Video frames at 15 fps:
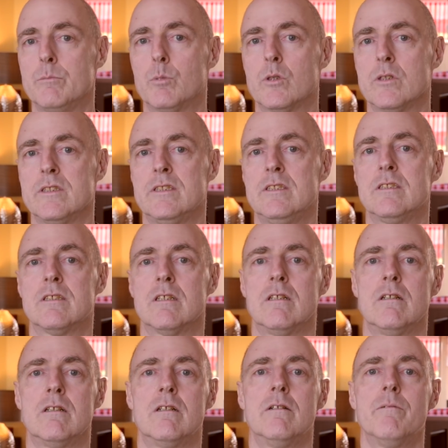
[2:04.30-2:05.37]
prices
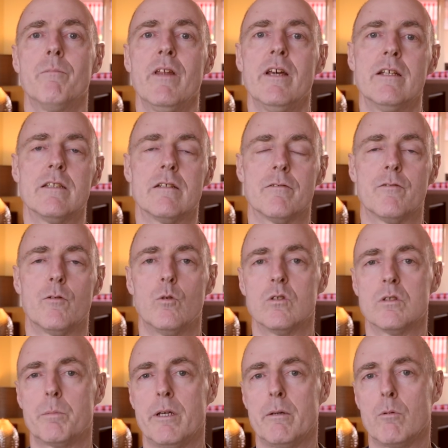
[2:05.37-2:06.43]
are to
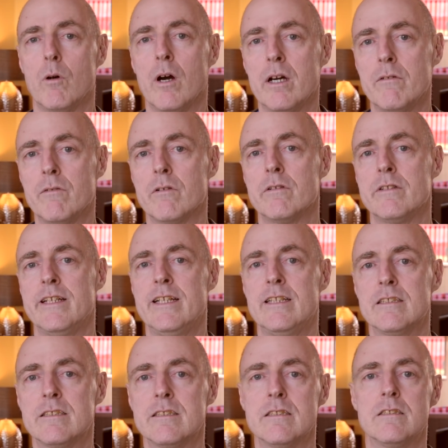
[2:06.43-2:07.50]
force people over
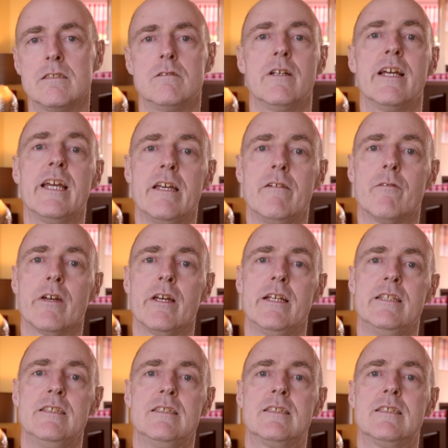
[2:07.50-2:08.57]
into
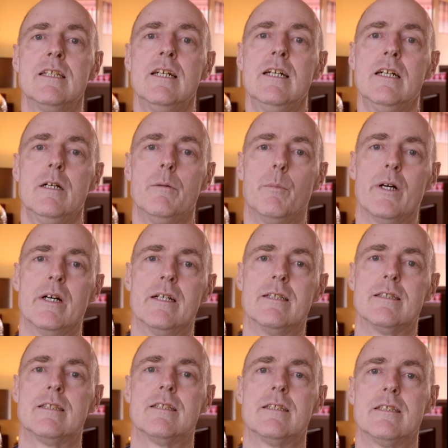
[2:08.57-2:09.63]
EVs.
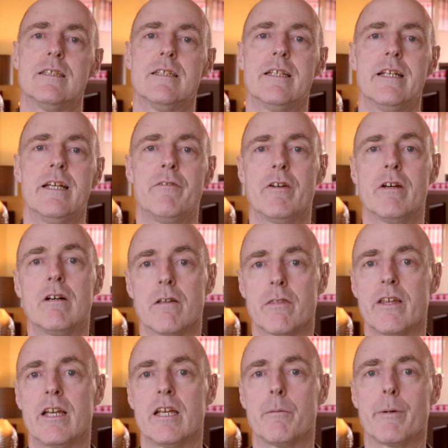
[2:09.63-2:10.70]
But if you are
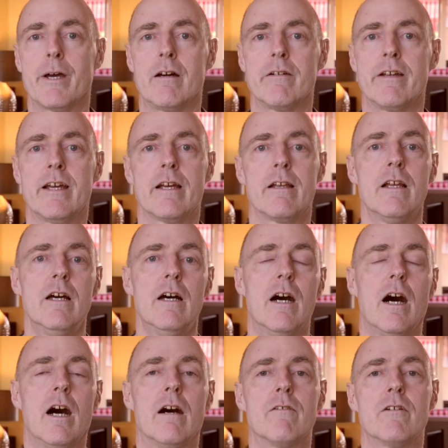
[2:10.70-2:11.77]
thinking about it,
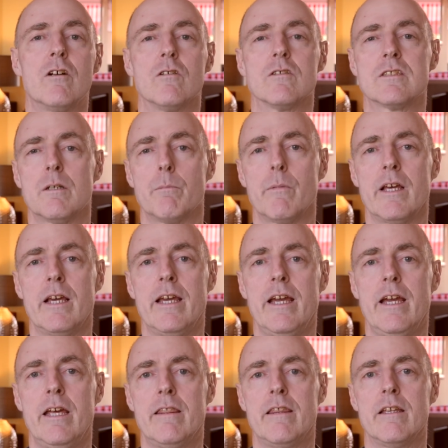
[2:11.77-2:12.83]
I've got something
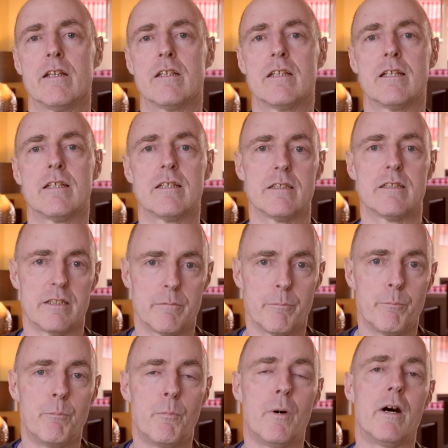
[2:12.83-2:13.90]
here that
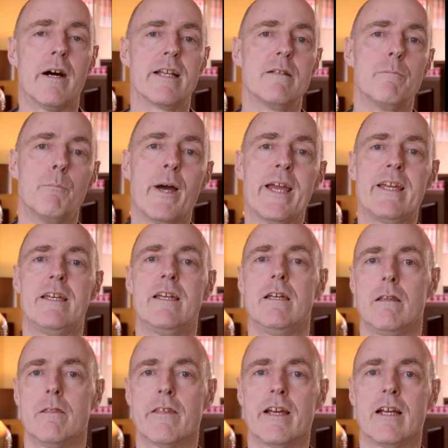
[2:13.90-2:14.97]
might make you
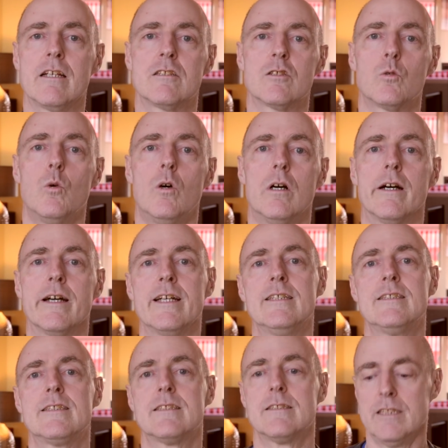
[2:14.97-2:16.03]
think
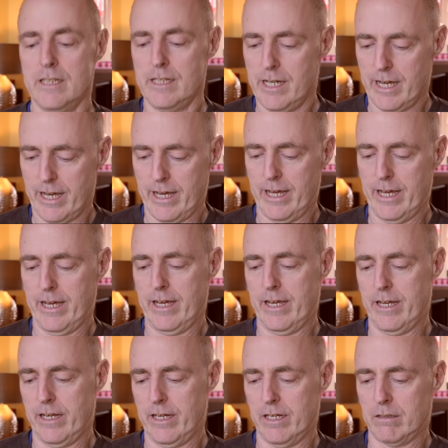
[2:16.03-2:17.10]
twice.
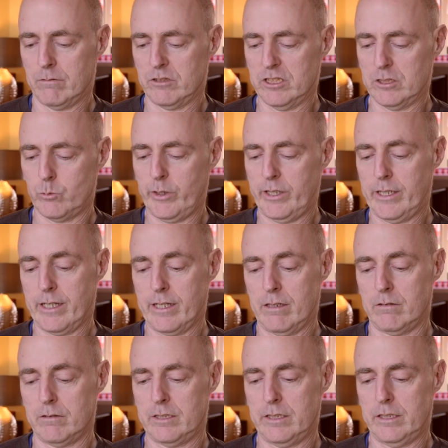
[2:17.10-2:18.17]
And I'll just read it
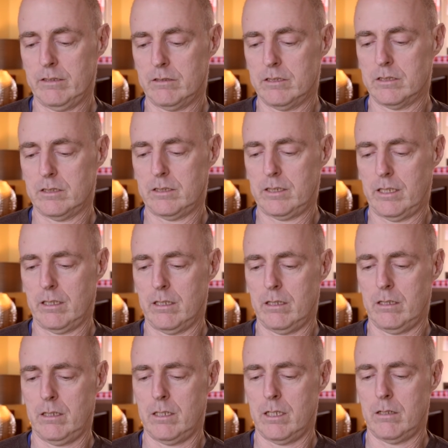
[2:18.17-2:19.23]
out to you, just get the
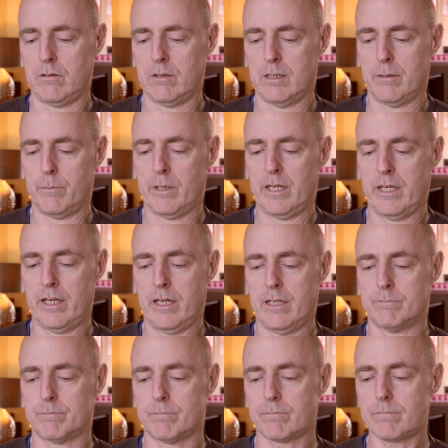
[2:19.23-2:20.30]
note up
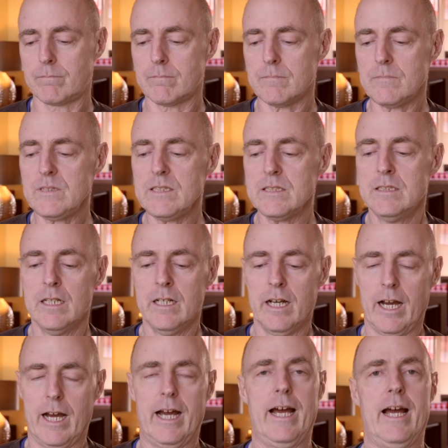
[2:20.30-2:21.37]
here
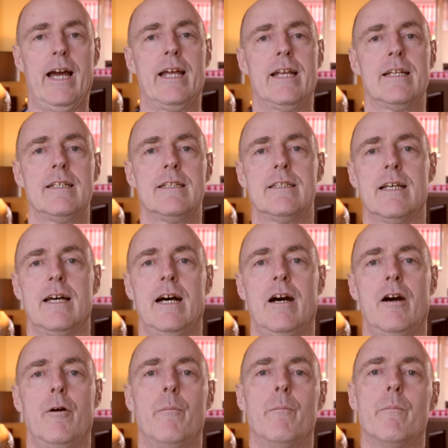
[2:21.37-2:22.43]
and
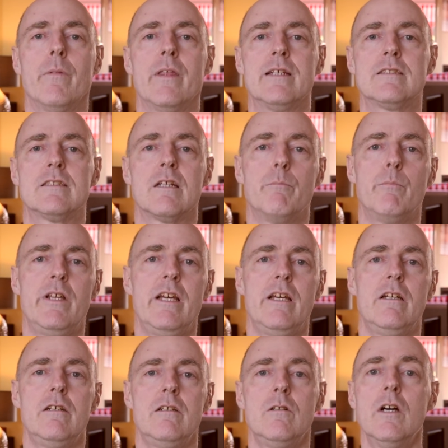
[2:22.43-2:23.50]
um, there's some
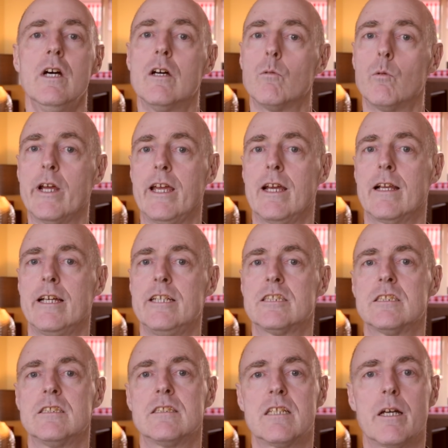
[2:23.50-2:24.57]
new
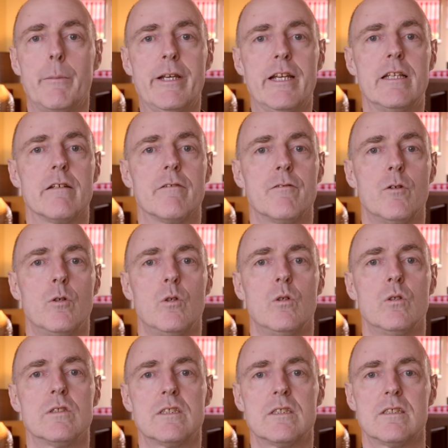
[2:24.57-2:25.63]
regulations coming into
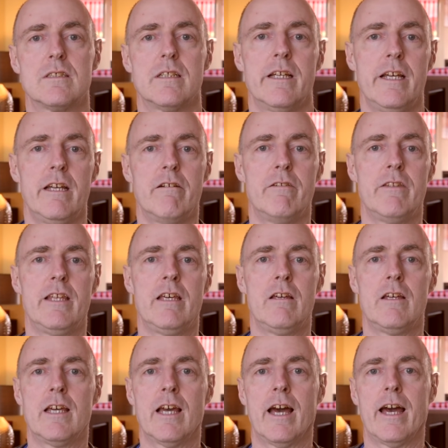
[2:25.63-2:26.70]
force here in the
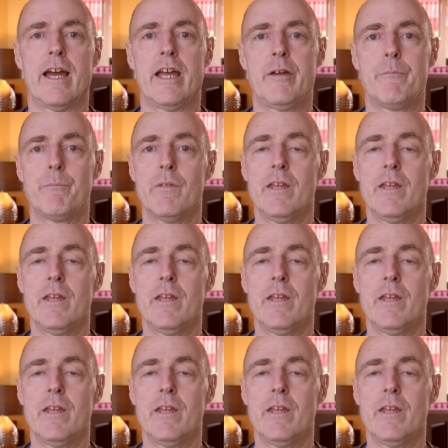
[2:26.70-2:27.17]
UK.